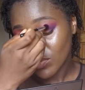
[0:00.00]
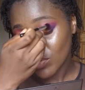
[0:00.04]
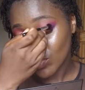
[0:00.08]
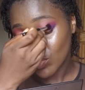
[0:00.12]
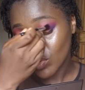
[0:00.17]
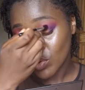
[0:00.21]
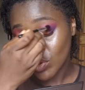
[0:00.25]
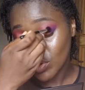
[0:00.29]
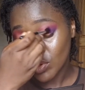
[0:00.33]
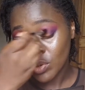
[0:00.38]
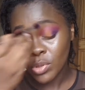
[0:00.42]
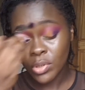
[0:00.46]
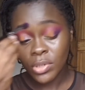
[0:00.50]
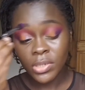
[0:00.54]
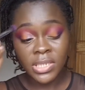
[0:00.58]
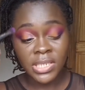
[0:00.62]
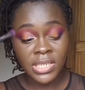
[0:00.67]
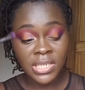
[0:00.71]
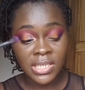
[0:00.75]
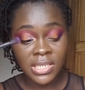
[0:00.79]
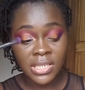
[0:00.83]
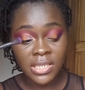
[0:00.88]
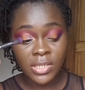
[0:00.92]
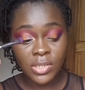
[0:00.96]
to
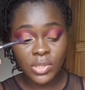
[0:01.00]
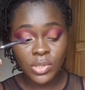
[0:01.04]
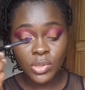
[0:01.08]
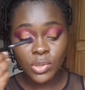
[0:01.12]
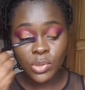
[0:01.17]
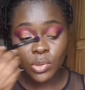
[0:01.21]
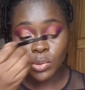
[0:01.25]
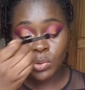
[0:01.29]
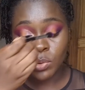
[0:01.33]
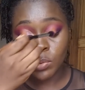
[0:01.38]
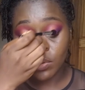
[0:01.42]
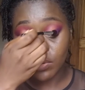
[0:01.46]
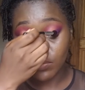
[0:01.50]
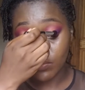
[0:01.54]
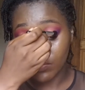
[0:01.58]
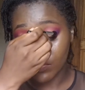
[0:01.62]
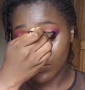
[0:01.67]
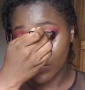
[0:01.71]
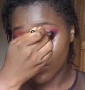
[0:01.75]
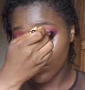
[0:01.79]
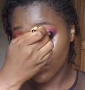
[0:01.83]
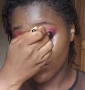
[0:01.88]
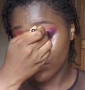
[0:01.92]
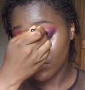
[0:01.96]
study, so it
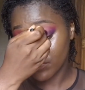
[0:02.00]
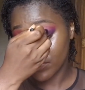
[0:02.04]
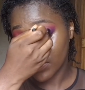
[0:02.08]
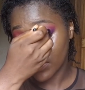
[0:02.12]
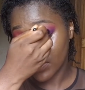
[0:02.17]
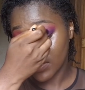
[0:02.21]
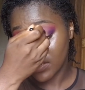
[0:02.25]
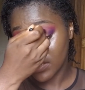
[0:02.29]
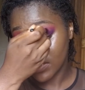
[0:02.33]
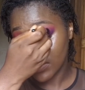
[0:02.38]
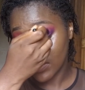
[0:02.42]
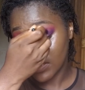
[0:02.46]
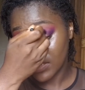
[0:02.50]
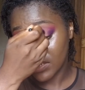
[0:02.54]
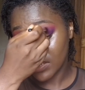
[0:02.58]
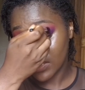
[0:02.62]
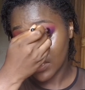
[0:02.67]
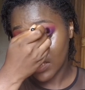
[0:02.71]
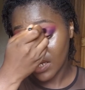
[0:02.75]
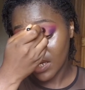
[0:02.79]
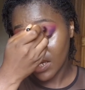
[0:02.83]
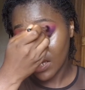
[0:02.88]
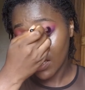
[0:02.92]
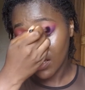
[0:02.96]
was not
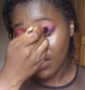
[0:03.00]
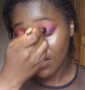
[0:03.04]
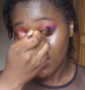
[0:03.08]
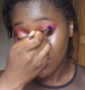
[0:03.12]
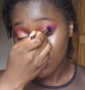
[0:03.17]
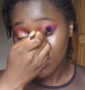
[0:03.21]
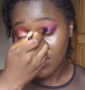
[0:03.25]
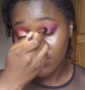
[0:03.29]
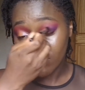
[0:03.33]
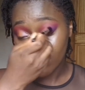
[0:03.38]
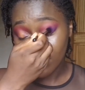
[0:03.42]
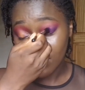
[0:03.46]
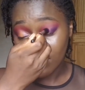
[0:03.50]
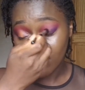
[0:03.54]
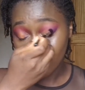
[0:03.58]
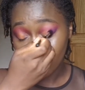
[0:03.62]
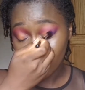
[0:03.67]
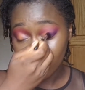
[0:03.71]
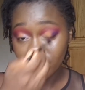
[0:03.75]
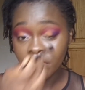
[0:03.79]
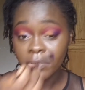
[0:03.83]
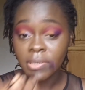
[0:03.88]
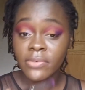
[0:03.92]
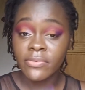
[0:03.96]
really, they were
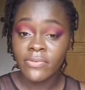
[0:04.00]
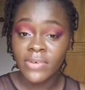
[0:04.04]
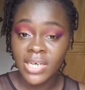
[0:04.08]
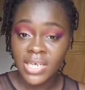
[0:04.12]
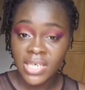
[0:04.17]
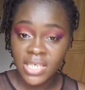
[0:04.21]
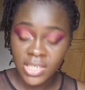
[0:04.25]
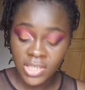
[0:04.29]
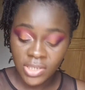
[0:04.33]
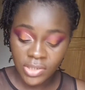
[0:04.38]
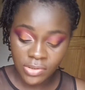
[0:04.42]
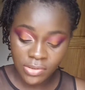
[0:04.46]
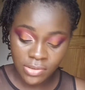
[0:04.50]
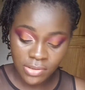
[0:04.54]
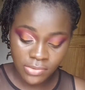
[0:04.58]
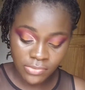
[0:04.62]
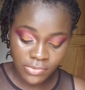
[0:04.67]
not really vacation.